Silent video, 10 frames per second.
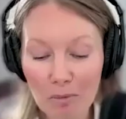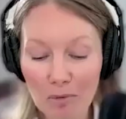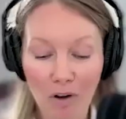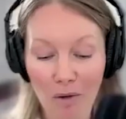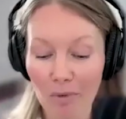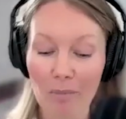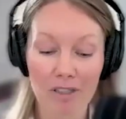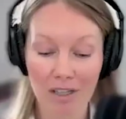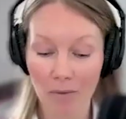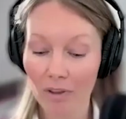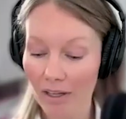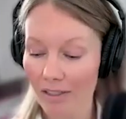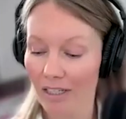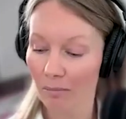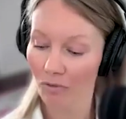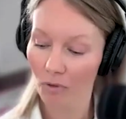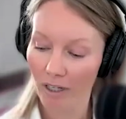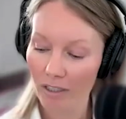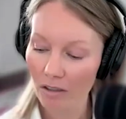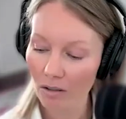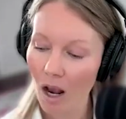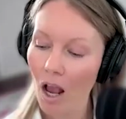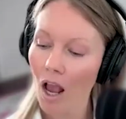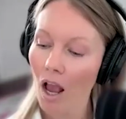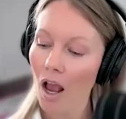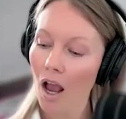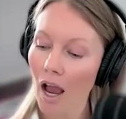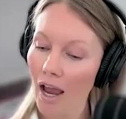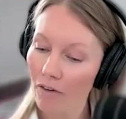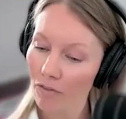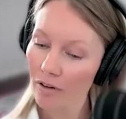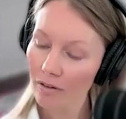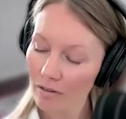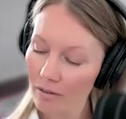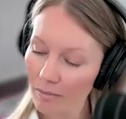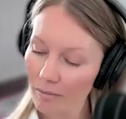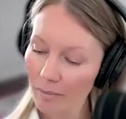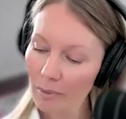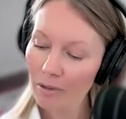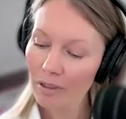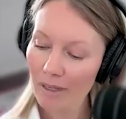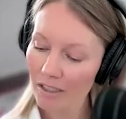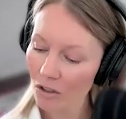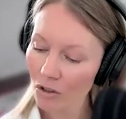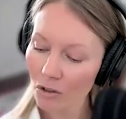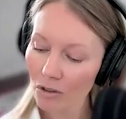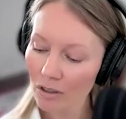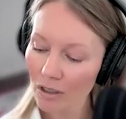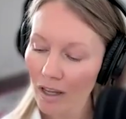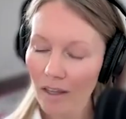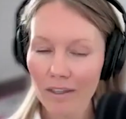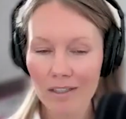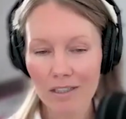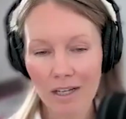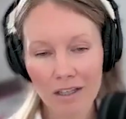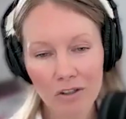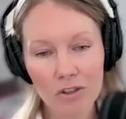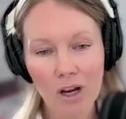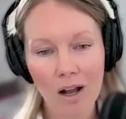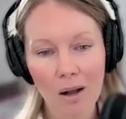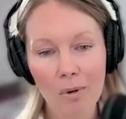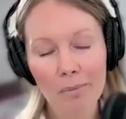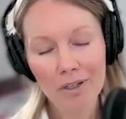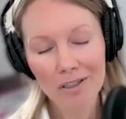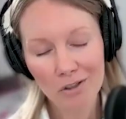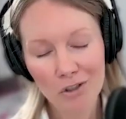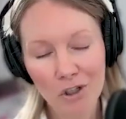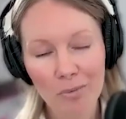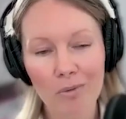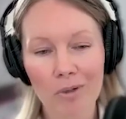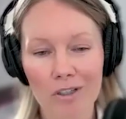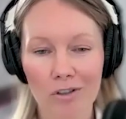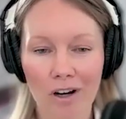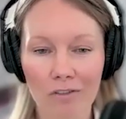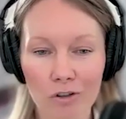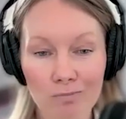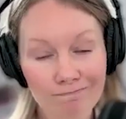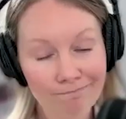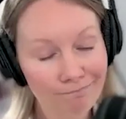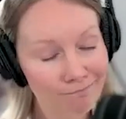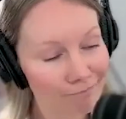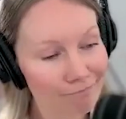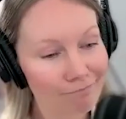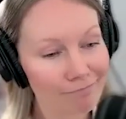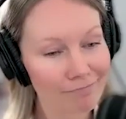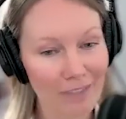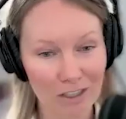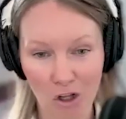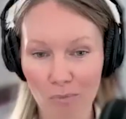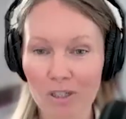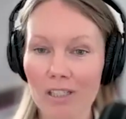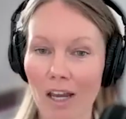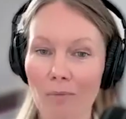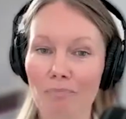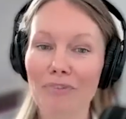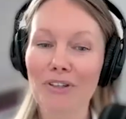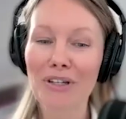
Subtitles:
I'm gonna move on, but I'm gonna say one last thing before I do. I have people in my circle that stay at their job because their GLP-1s are covered. That's all I'm gonna say.